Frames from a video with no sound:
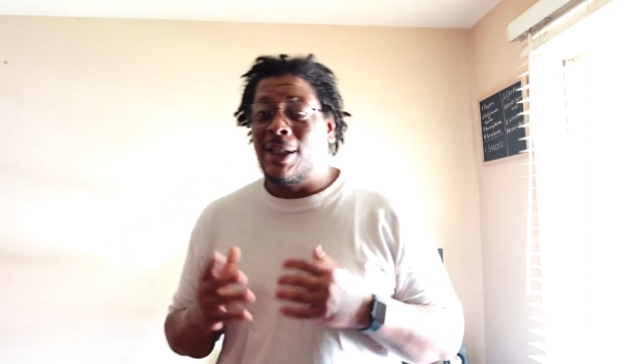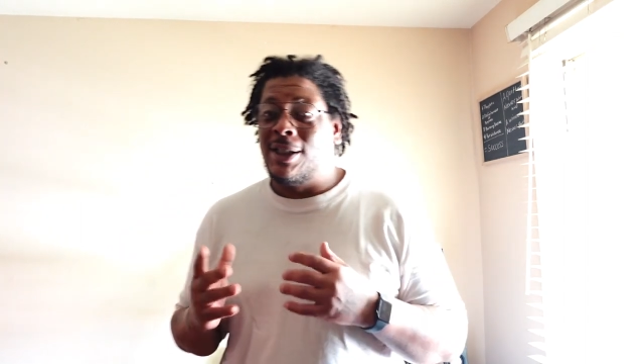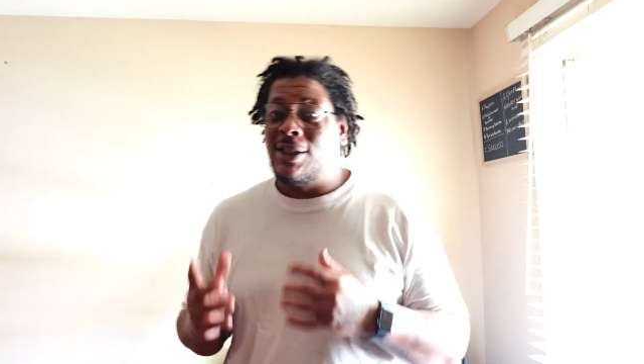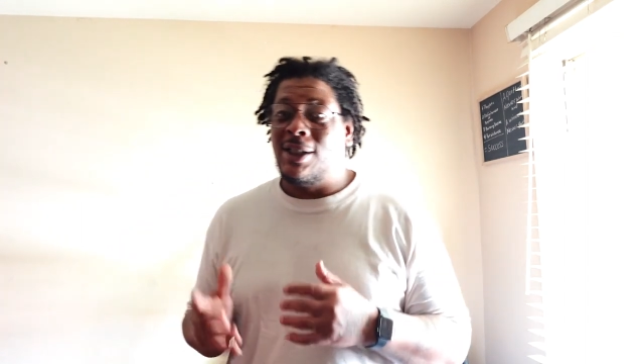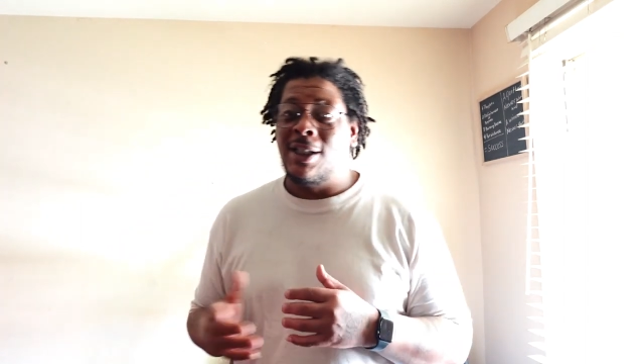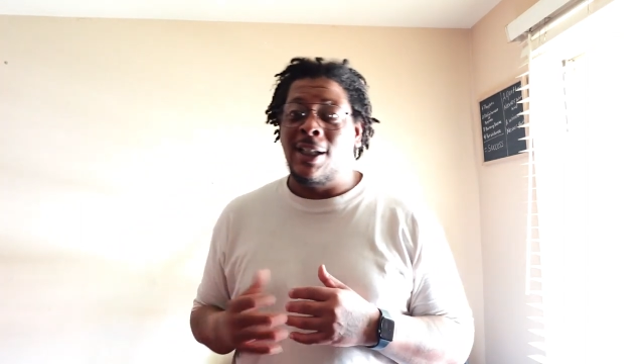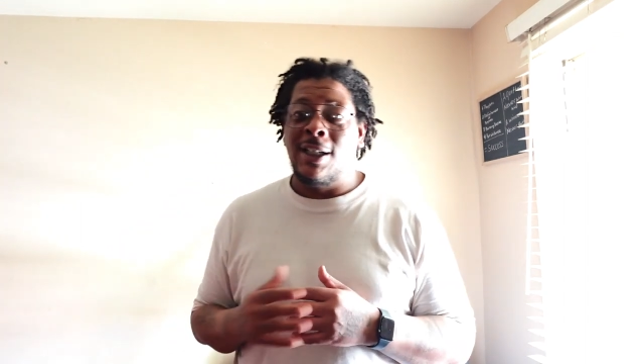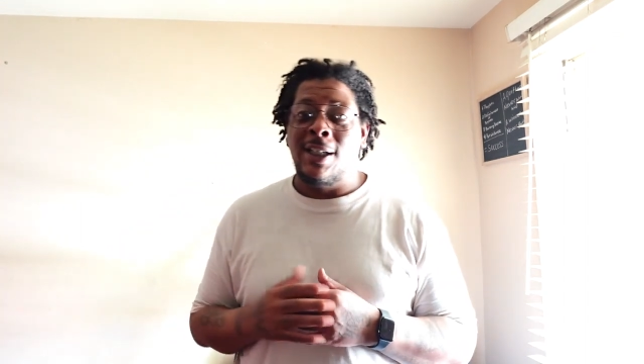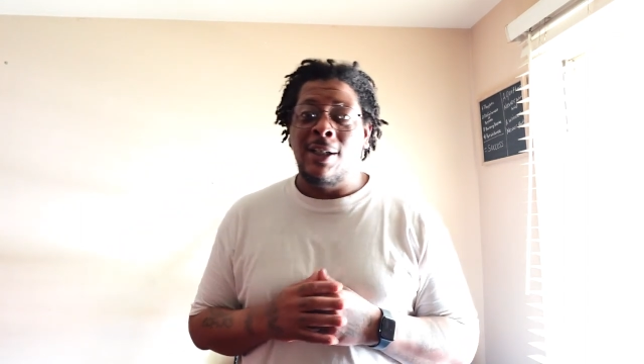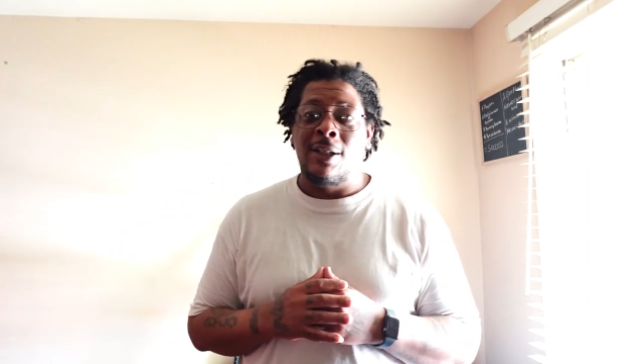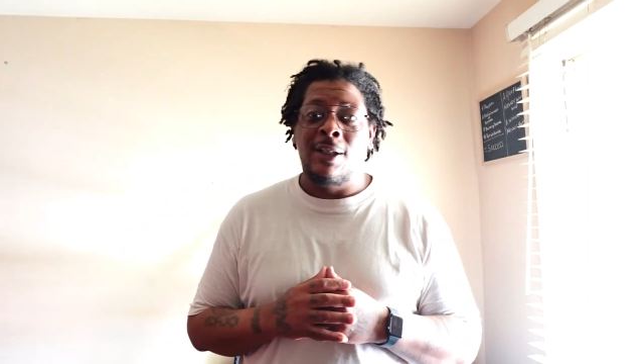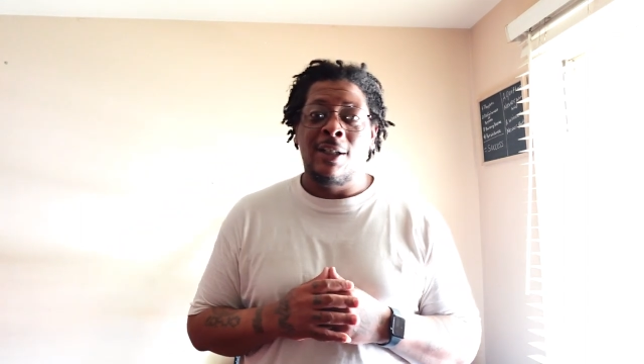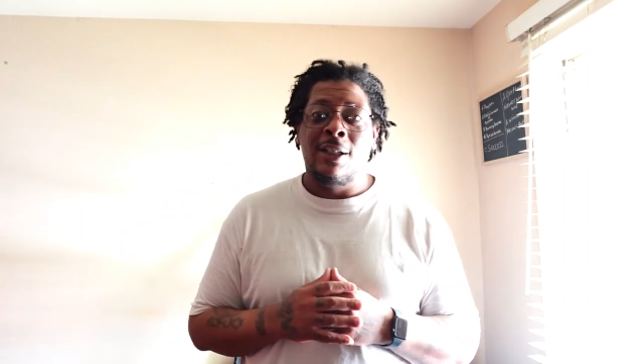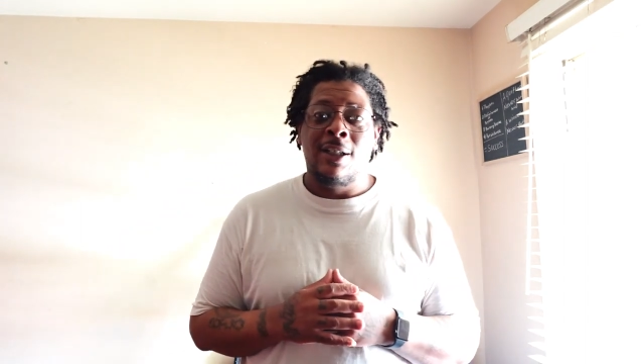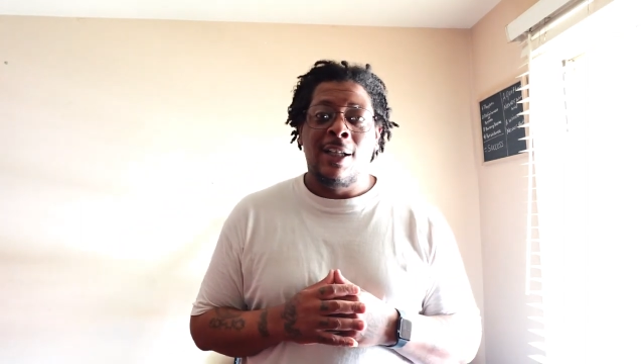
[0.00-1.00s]

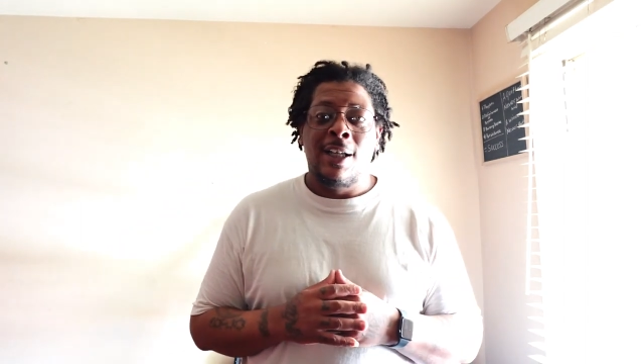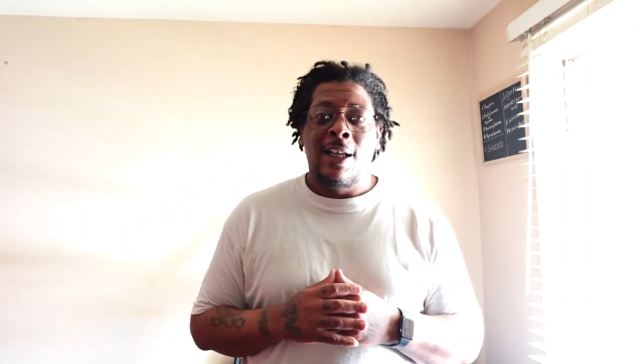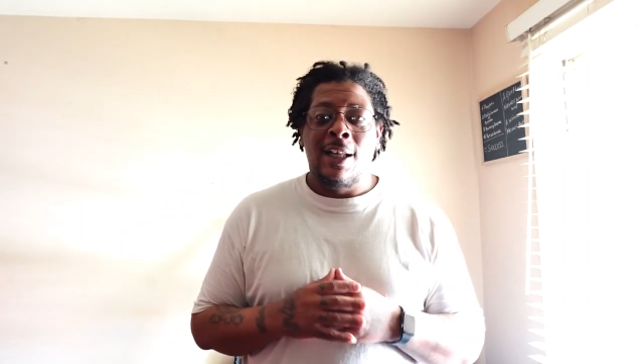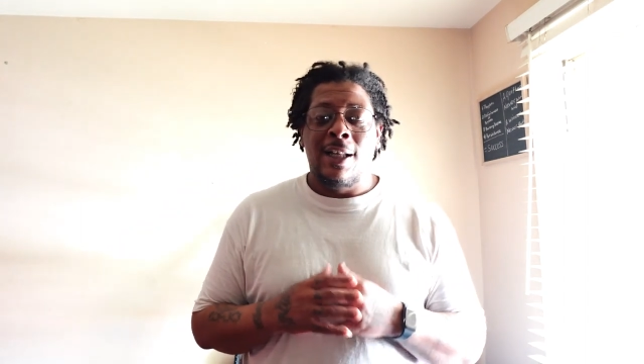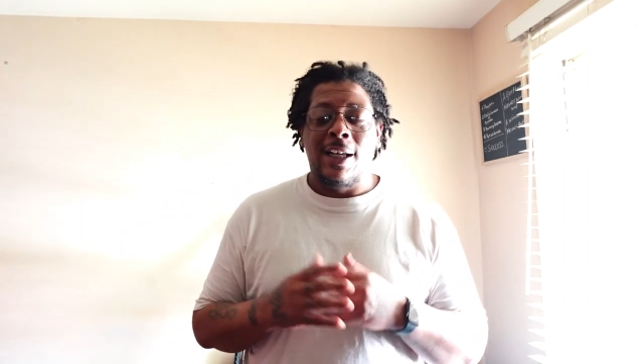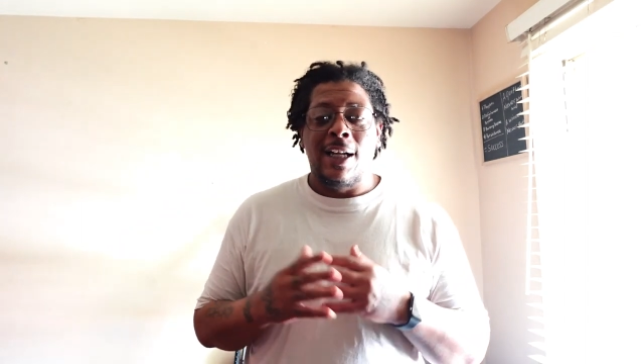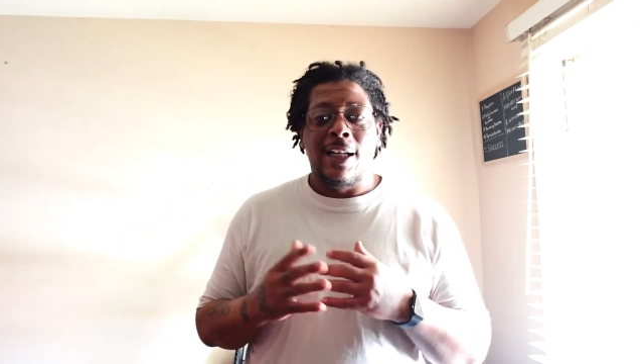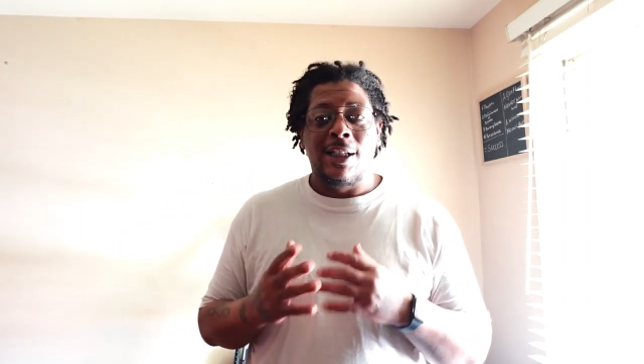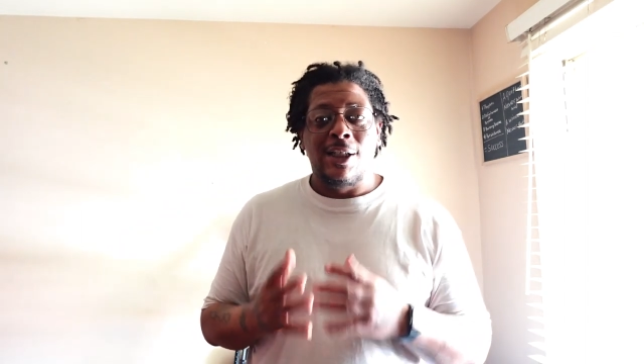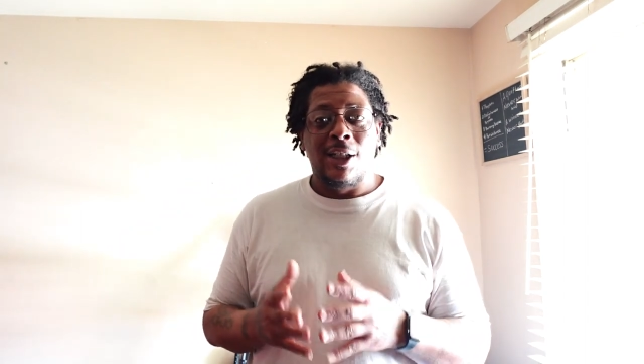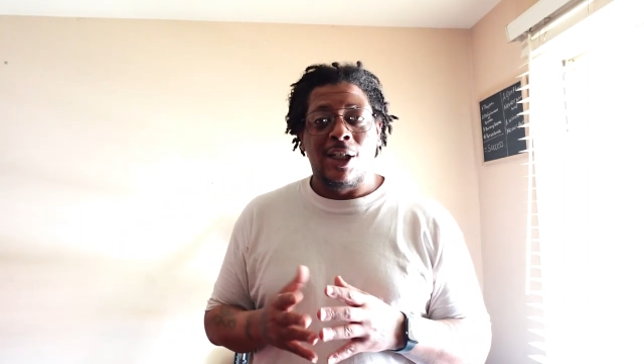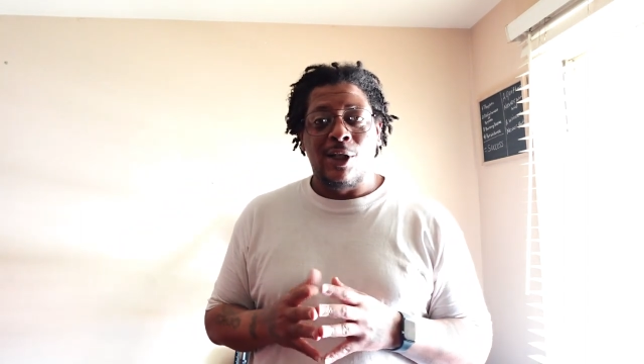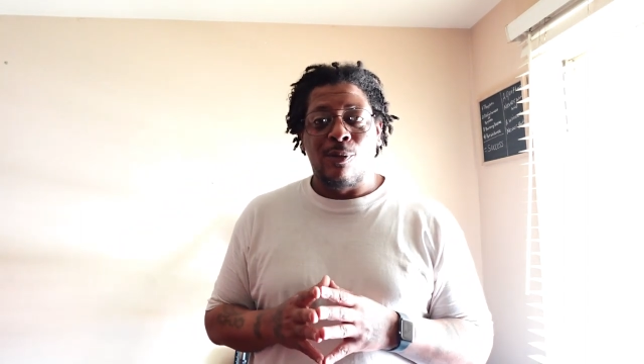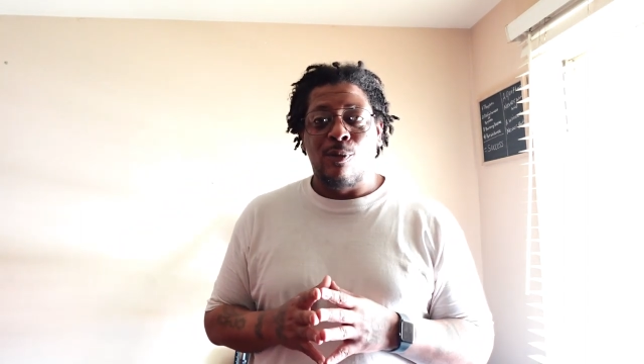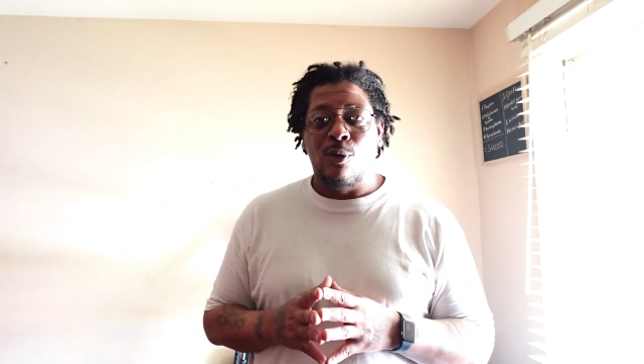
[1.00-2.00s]
Shein that I
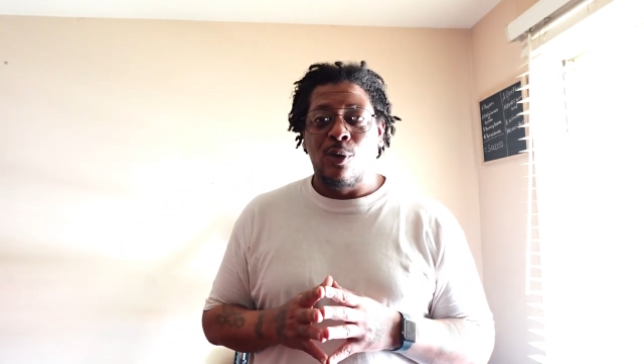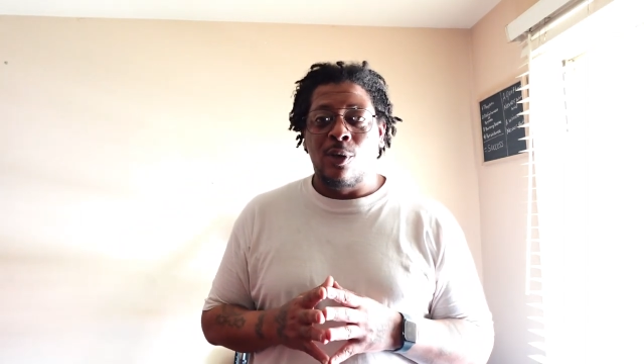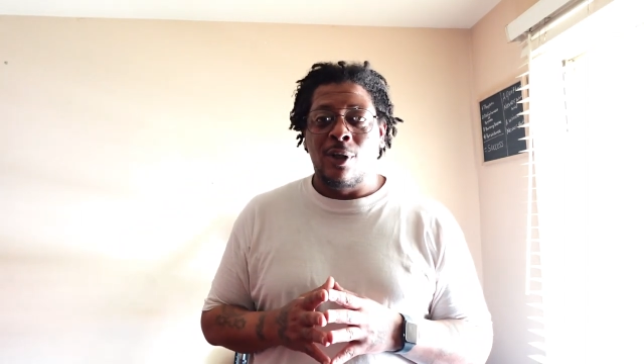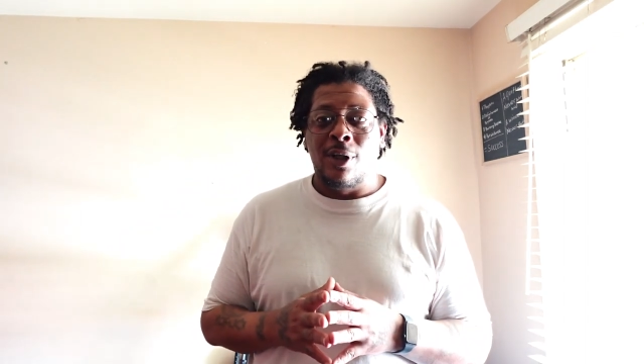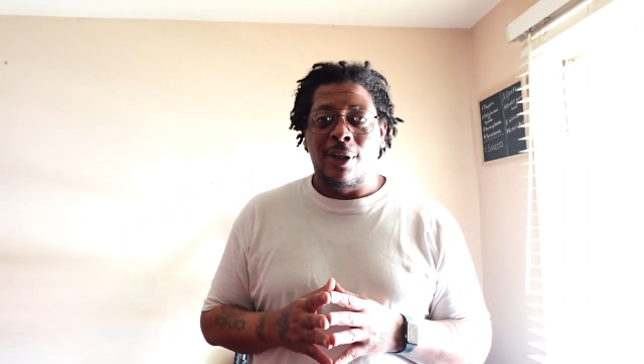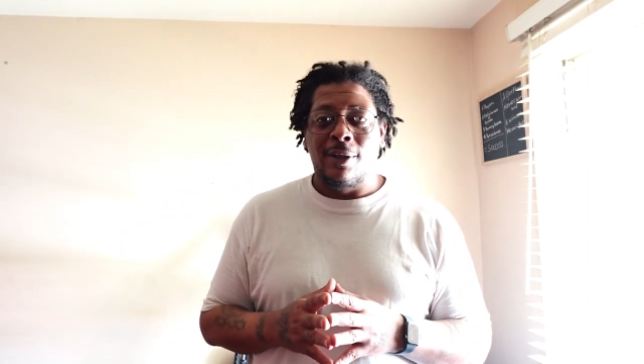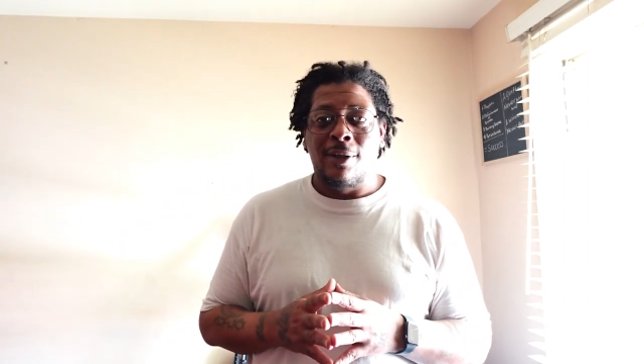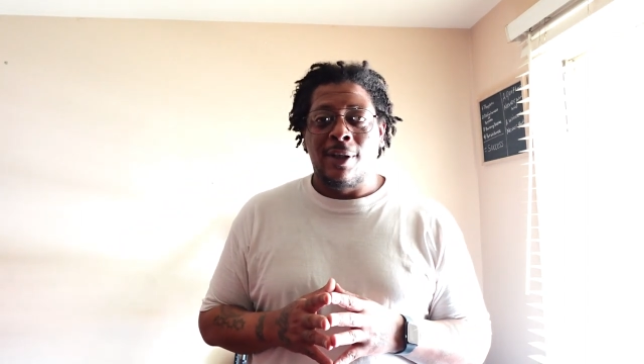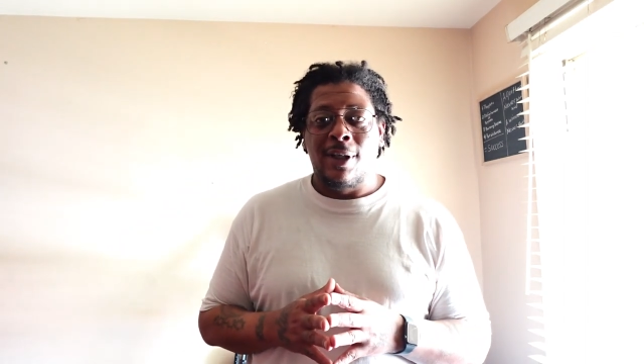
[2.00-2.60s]
just bought.